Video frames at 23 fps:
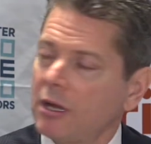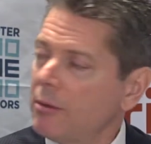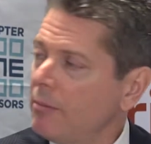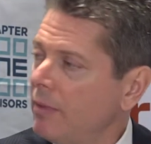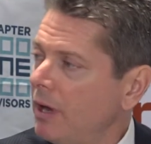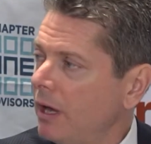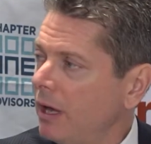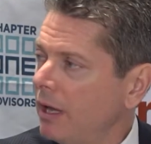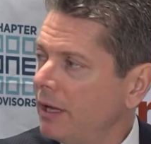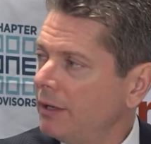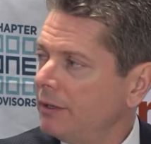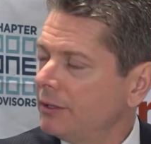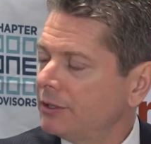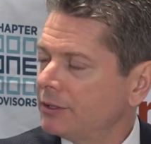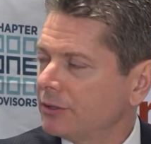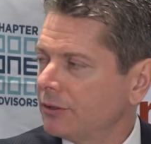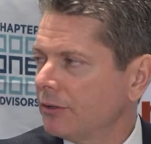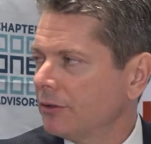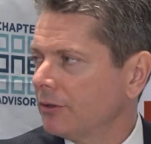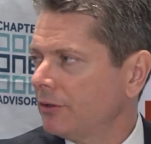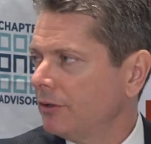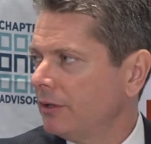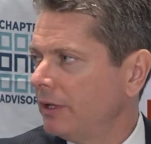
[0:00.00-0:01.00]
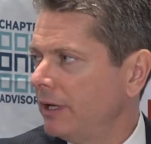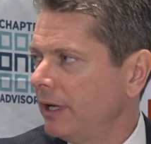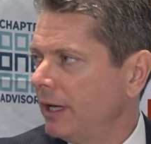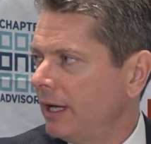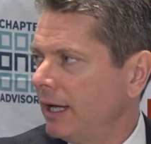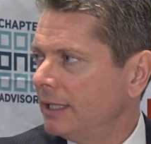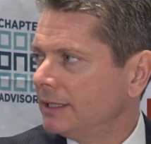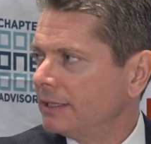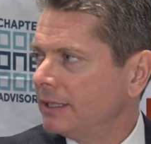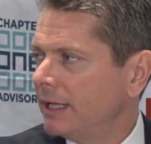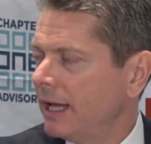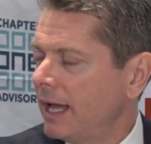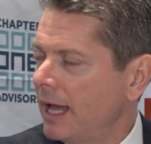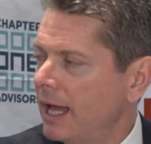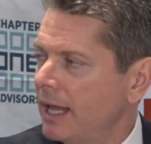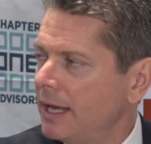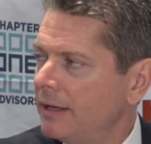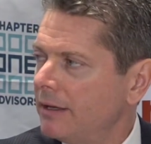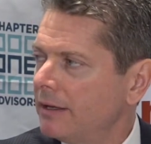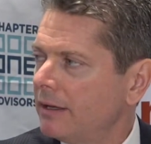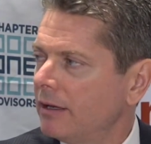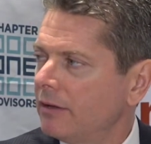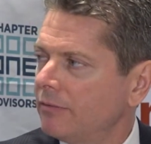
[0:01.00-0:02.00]
a mine as early as the
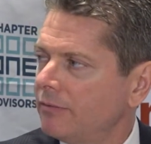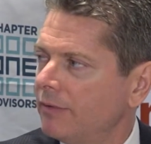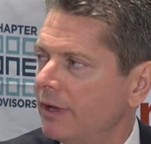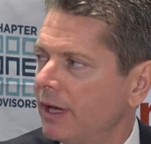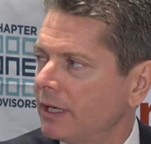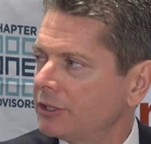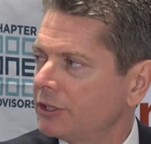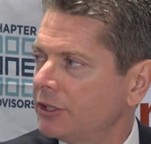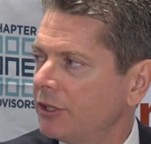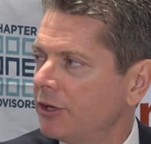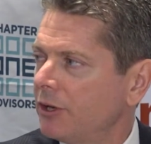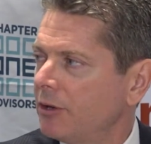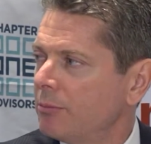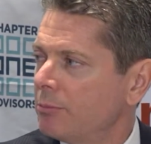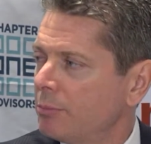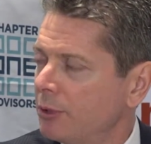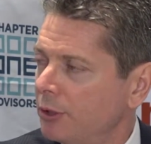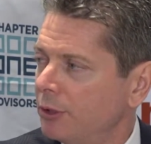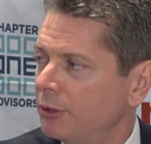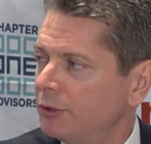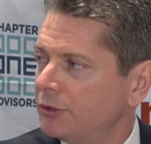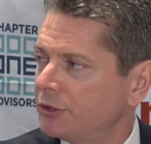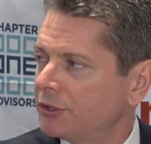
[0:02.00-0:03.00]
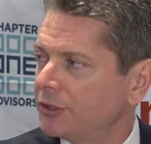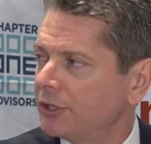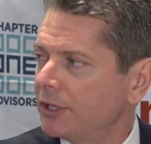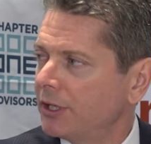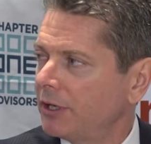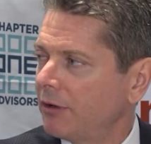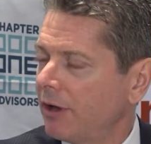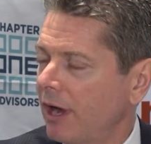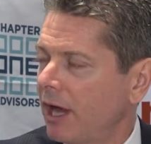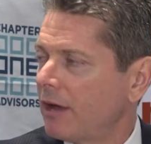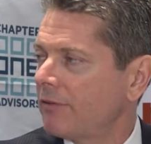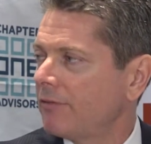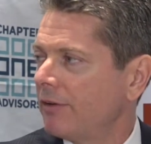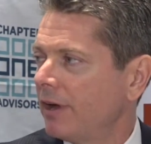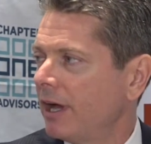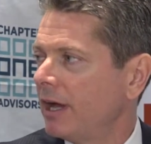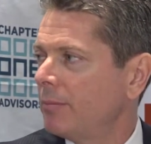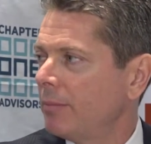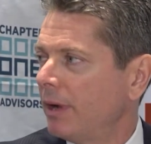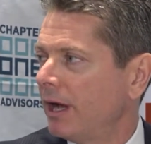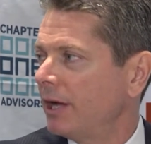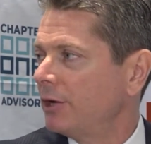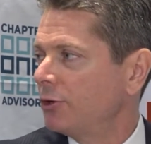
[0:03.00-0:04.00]
end of next year and producing
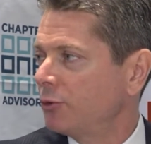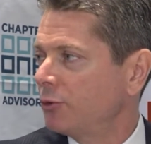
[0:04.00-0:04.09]
graphite by